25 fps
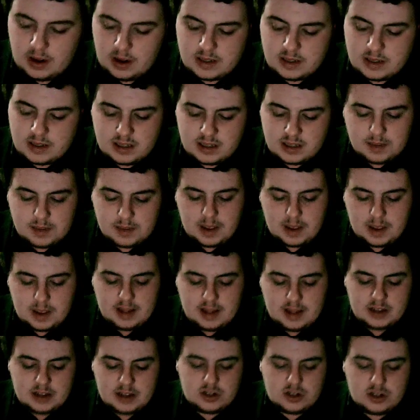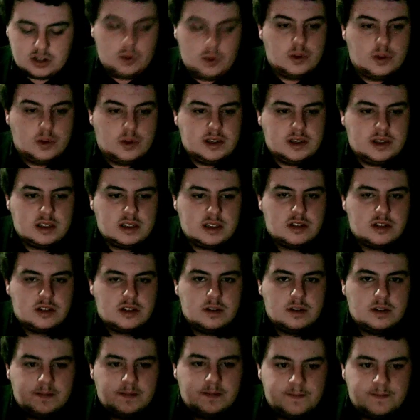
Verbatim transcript: instantly I'm getting that sort of woodiness to it.